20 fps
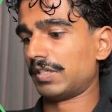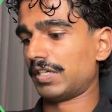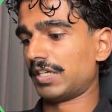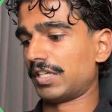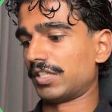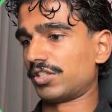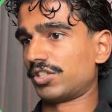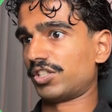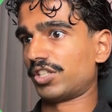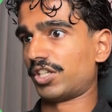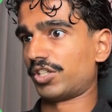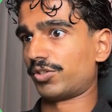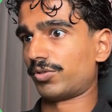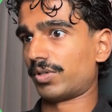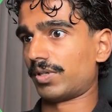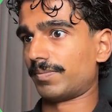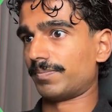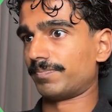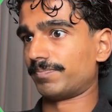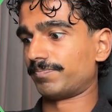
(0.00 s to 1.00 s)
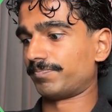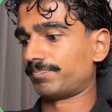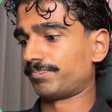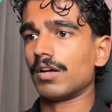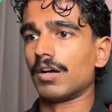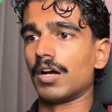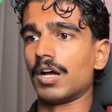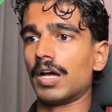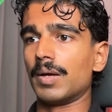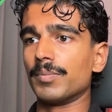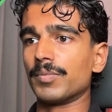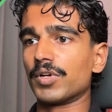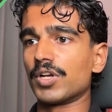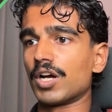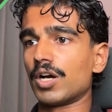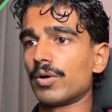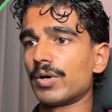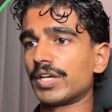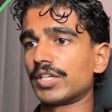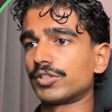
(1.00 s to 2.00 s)
etc. I'm
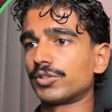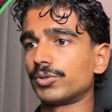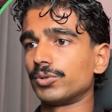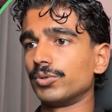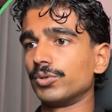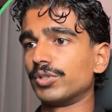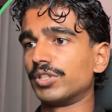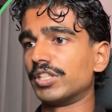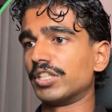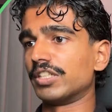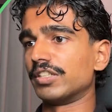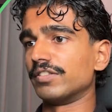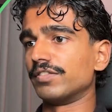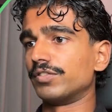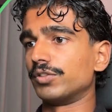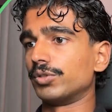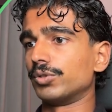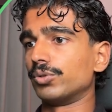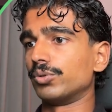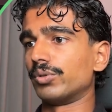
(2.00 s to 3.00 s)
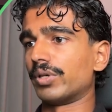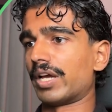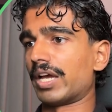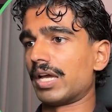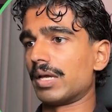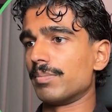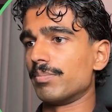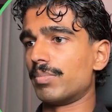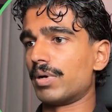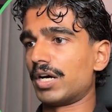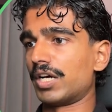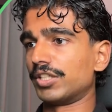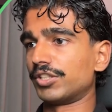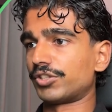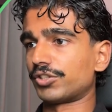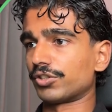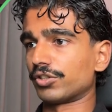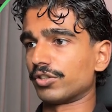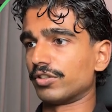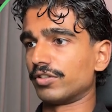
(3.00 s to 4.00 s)
going to give you a
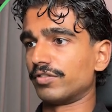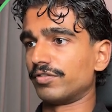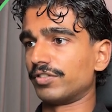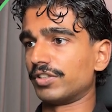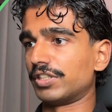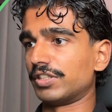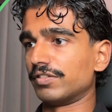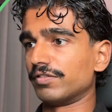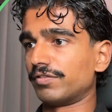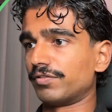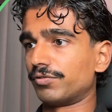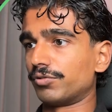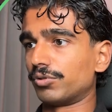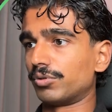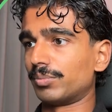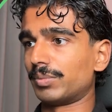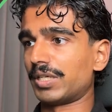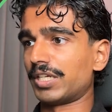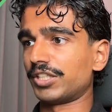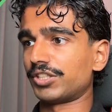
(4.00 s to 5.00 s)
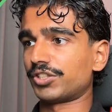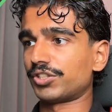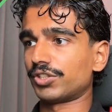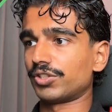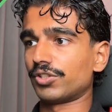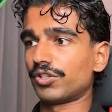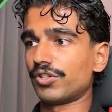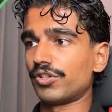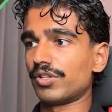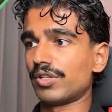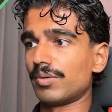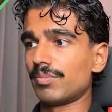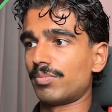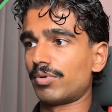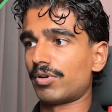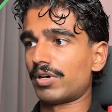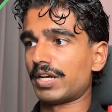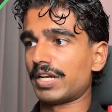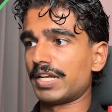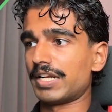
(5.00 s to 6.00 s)
bunch of information on the
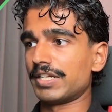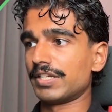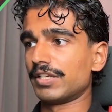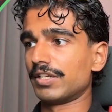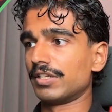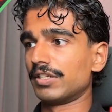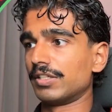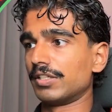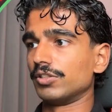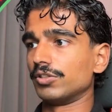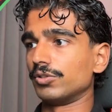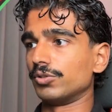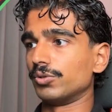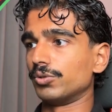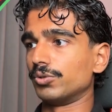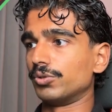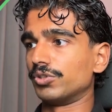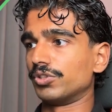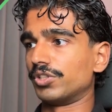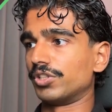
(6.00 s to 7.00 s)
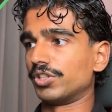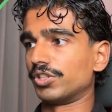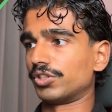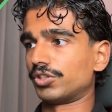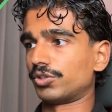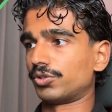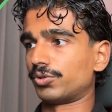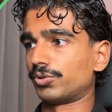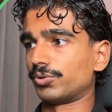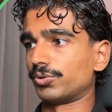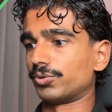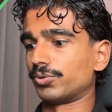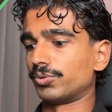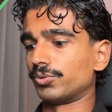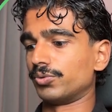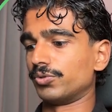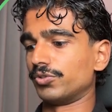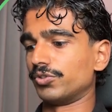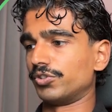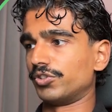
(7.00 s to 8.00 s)
brand. Use this to
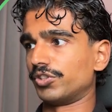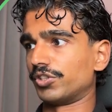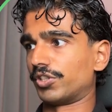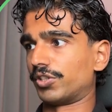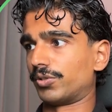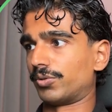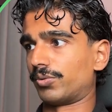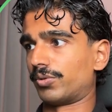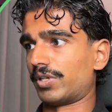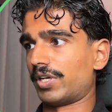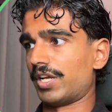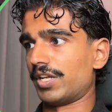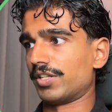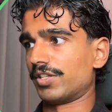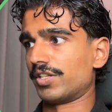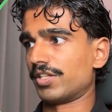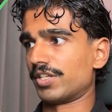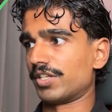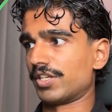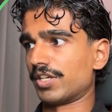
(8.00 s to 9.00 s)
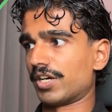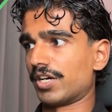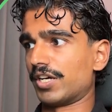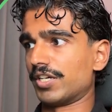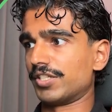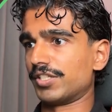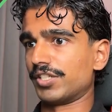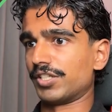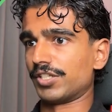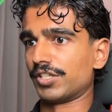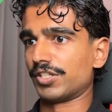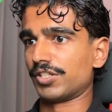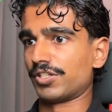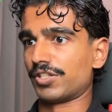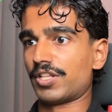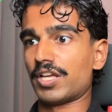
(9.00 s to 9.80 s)
generate the ideas